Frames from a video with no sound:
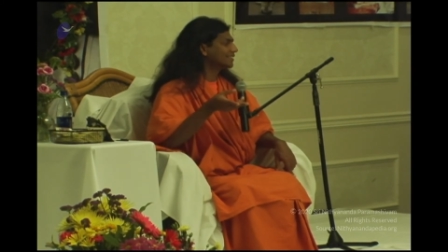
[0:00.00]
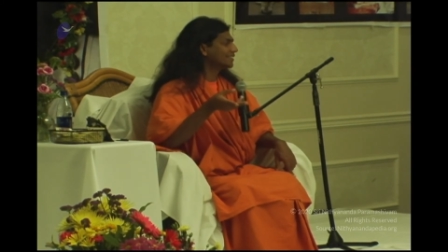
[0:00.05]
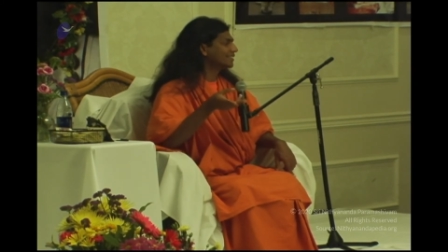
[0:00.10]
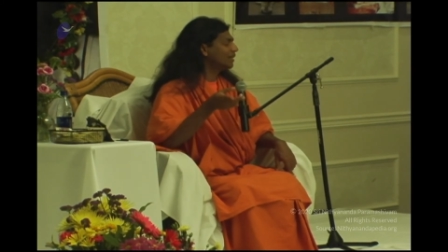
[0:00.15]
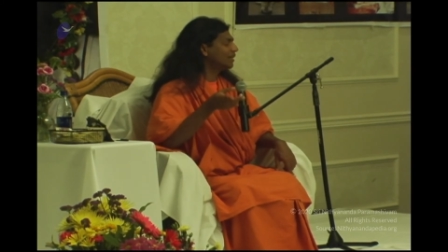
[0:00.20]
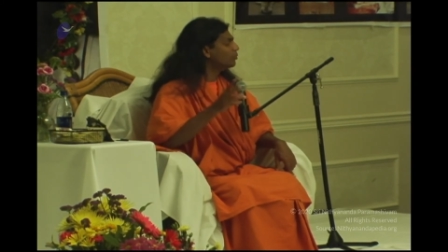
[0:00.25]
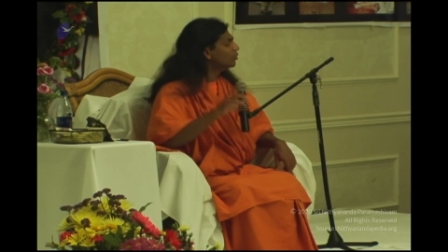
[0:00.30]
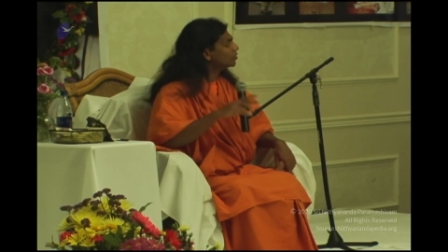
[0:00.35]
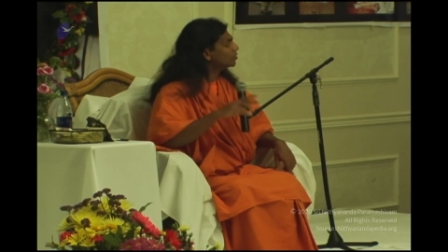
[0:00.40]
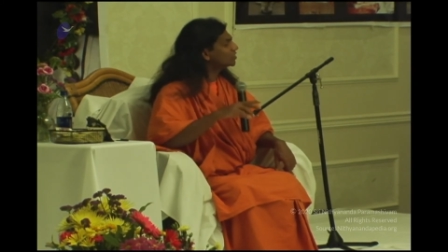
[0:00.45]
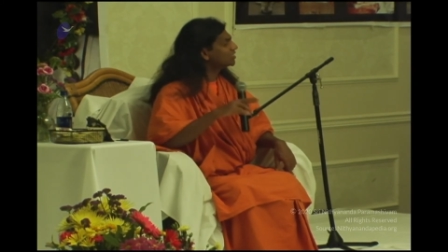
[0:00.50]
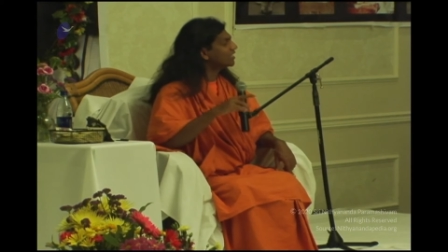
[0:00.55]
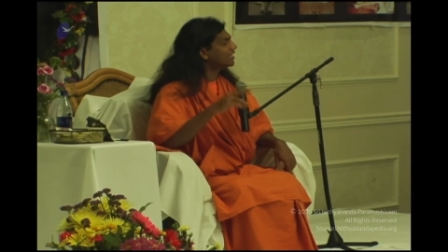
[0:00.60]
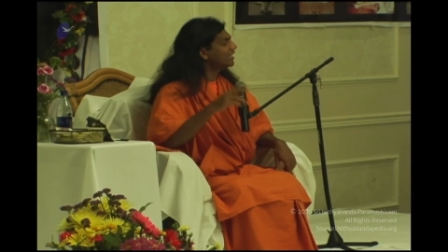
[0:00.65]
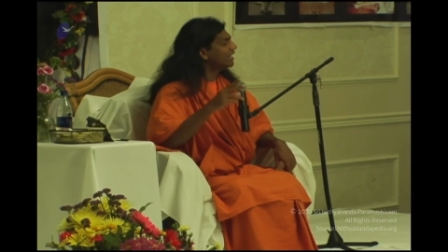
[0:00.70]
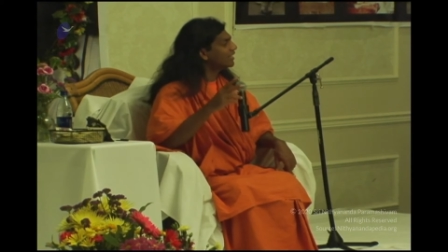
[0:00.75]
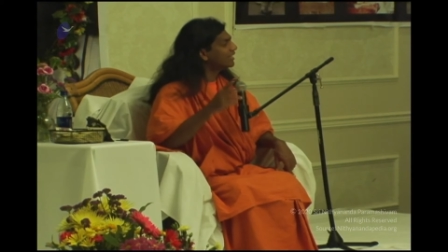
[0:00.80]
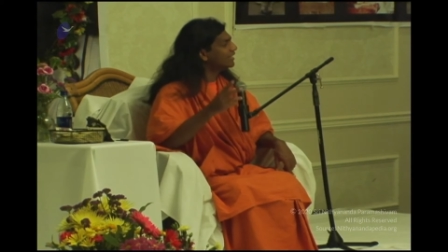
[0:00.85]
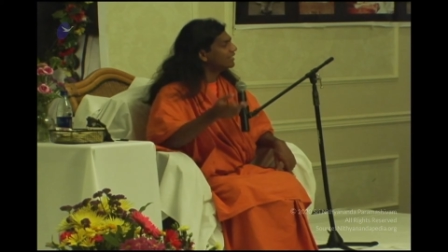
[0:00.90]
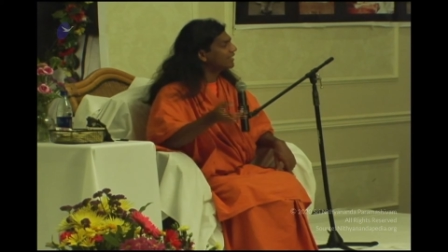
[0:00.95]
Emotional
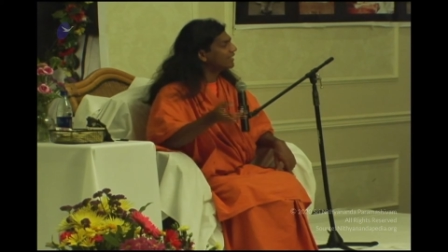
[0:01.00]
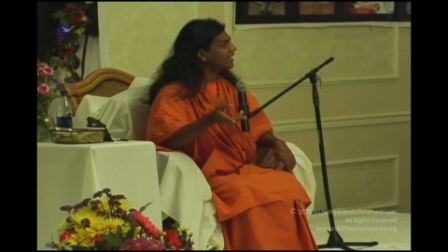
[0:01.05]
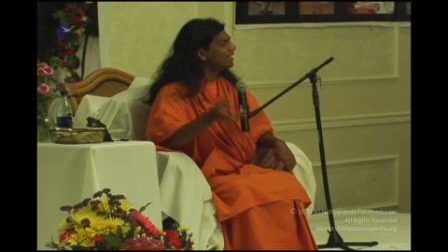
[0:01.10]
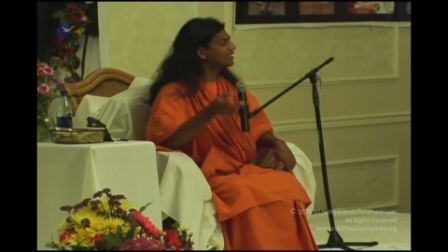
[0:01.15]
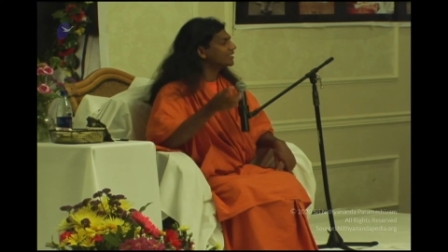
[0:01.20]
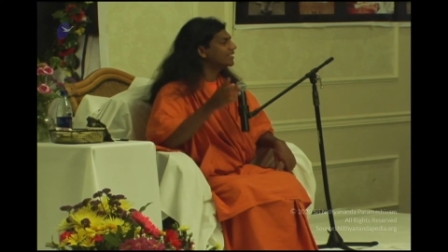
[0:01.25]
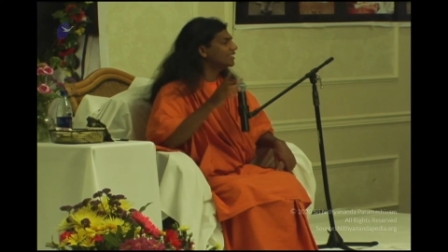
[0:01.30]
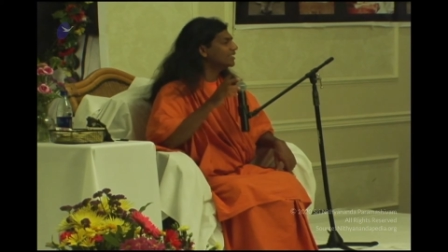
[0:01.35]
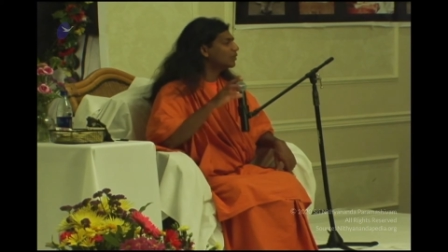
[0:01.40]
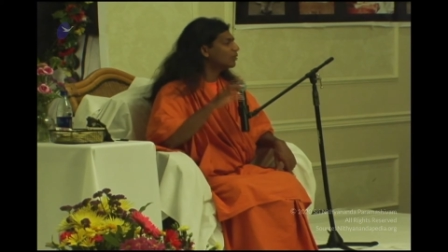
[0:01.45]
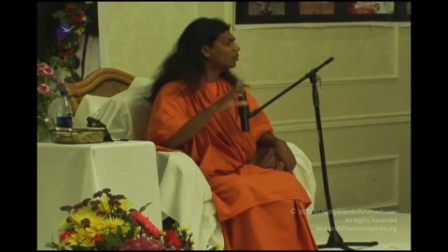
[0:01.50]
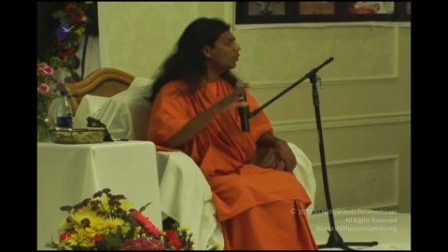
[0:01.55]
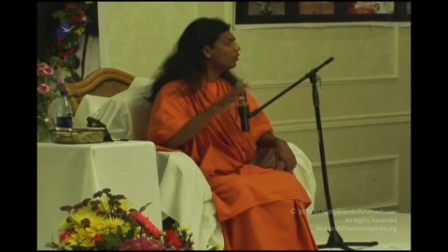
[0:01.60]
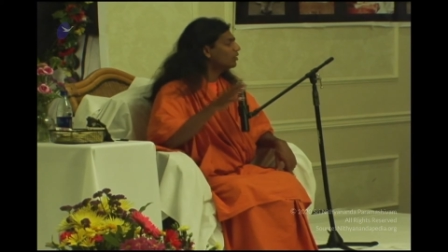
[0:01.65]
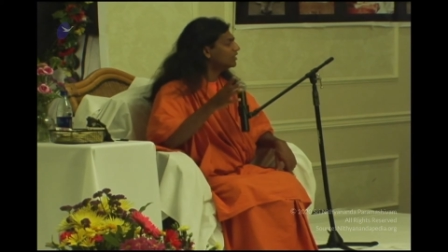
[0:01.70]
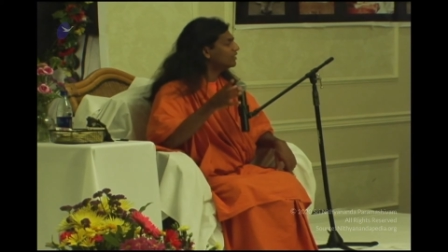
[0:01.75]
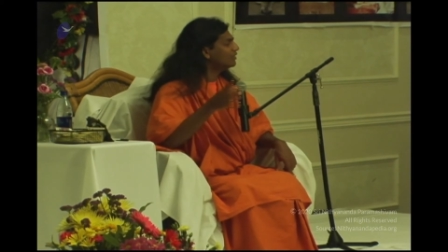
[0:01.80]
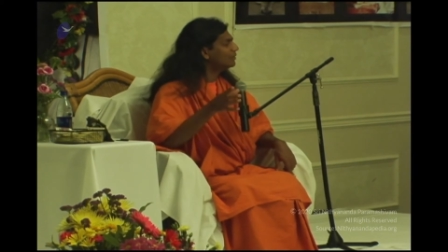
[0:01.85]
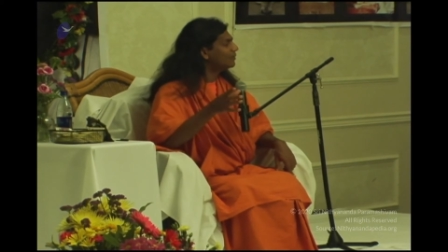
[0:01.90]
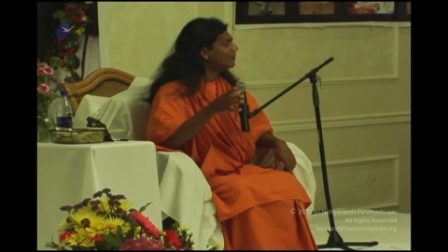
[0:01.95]
and intellect. In the
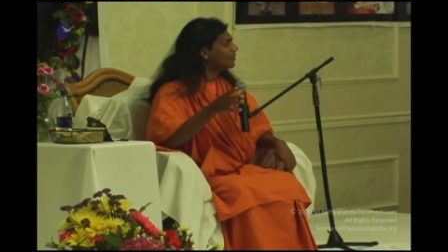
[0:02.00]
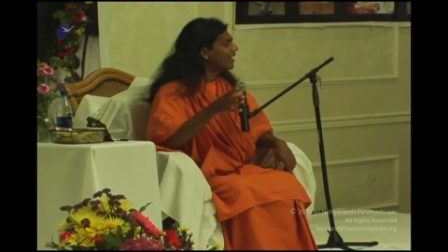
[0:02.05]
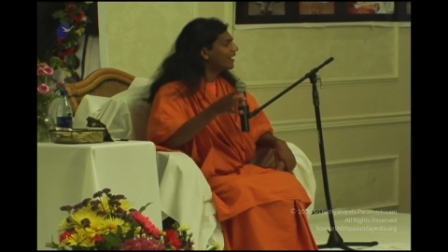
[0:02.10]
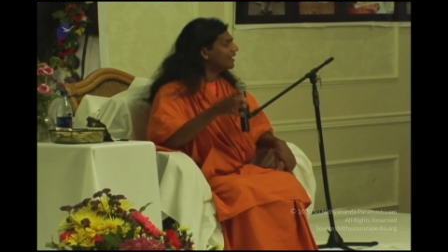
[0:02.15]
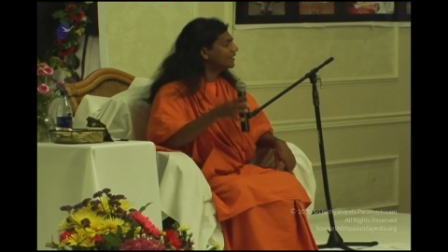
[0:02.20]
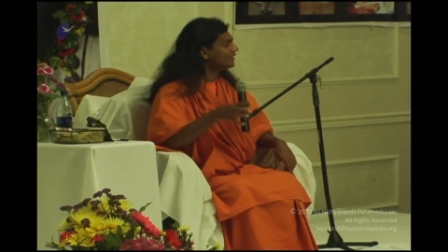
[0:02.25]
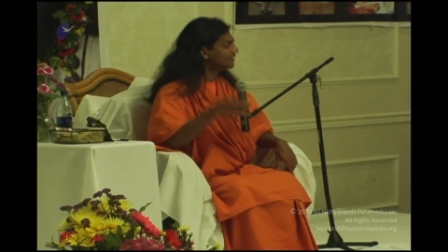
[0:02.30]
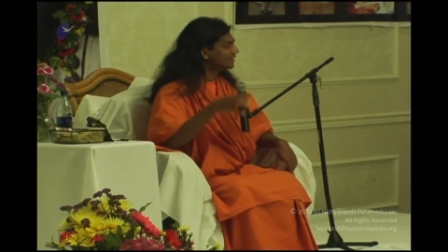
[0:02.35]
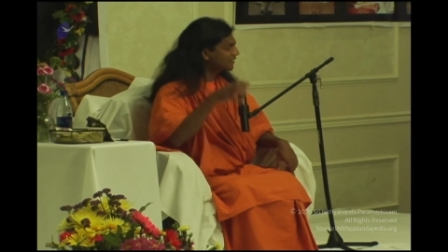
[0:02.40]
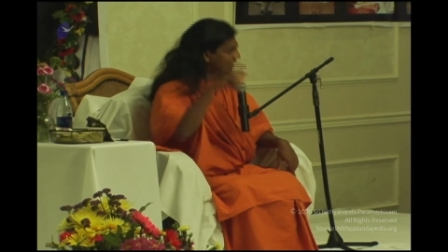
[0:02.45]
both he will be balanced